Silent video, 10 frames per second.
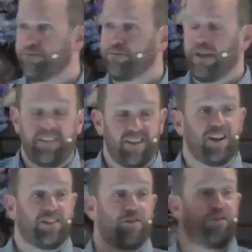It's
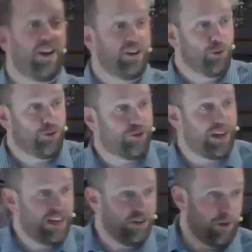like the final
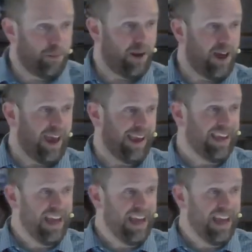scene of a play.